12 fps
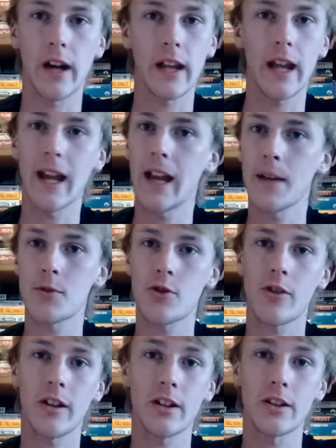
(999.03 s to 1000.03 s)
calves,
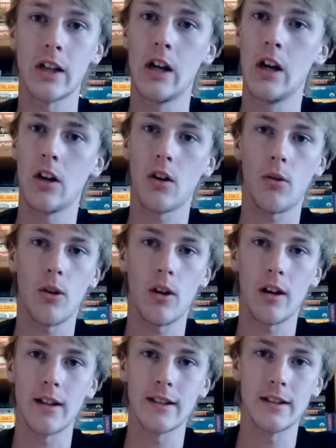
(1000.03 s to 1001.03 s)
trying to get all that super
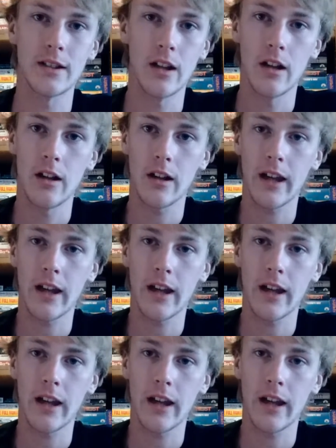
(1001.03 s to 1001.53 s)
flexible.